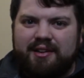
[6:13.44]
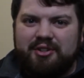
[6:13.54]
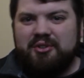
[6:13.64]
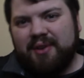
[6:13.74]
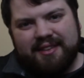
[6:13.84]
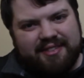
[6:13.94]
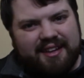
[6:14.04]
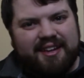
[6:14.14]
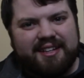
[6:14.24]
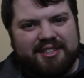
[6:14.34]
Do I
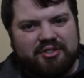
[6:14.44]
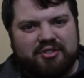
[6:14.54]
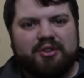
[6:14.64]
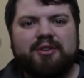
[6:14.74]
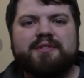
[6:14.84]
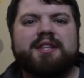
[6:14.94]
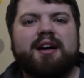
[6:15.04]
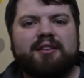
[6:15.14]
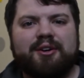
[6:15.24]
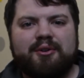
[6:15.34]
think it deserves
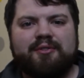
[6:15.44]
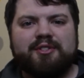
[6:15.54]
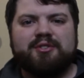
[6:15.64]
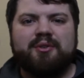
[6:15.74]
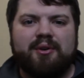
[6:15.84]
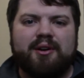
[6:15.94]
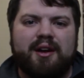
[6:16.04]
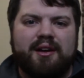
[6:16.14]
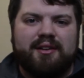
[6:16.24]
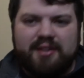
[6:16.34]
that low of a score?
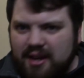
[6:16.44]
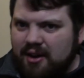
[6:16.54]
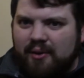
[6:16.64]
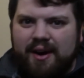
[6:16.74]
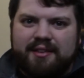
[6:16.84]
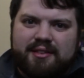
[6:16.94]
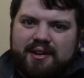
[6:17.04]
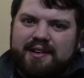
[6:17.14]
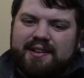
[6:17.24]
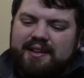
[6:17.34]
No, I
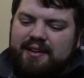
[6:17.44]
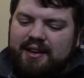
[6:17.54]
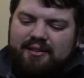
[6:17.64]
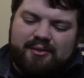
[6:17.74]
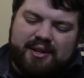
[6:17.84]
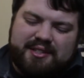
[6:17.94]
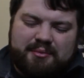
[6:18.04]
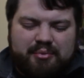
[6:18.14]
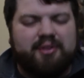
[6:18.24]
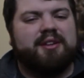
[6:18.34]
thought it was a
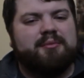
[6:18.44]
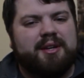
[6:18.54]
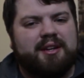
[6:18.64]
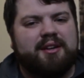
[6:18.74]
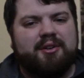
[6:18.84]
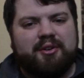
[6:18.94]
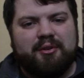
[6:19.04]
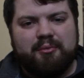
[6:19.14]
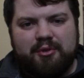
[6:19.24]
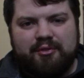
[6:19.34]
pretty
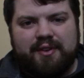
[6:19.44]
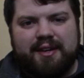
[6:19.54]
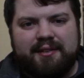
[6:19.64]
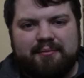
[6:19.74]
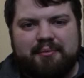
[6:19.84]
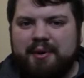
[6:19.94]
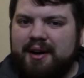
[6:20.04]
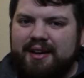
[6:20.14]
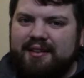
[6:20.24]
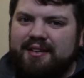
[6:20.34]
mediocre movie,
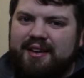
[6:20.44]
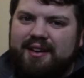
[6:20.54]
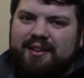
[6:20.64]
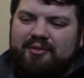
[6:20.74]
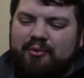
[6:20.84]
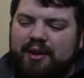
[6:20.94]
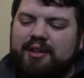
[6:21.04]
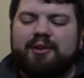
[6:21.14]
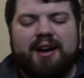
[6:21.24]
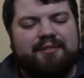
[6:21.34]
but
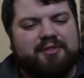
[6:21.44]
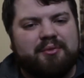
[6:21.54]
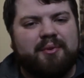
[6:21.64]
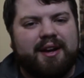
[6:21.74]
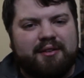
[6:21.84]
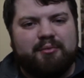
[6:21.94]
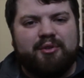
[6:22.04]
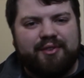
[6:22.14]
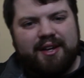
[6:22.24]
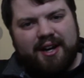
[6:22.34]
when you have to rate a
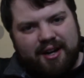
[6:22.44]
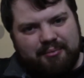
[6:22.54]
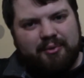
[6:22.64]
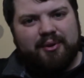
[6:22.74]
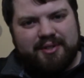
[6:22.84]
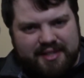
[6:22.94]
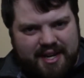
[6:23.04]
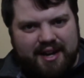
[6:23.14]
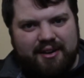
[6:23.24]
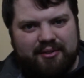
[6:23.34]
movie up or
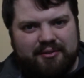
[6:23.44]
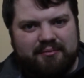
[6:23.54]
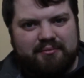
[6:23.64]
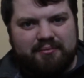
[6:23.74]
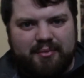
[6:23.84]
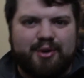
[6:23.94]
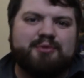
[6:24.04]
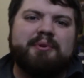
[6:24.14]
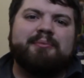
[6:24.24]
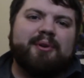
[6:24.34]
down,
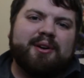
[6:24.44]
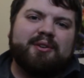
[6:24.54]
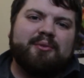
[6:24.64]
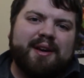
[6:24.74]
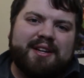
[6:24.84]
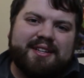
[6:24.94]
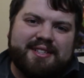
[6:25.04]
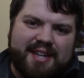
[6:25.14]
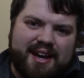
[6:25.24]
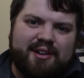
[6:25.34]
most people are going to rate
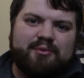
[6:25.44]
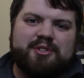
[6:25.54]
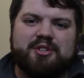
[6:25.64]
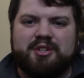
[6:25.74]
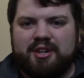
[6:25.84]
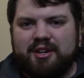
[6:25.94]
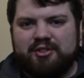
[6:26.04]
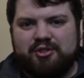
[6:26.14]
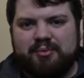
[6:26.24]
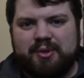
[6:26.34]
it down, which is going to
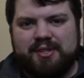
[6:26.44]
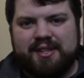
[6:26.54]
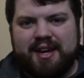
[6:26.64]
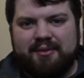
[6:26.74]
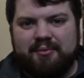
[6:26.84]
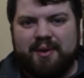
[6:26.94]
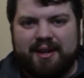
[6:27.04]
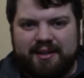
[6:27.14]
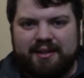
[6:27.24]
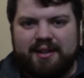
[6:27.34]
contribute to that
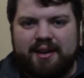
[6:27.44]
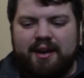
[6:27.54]
rating.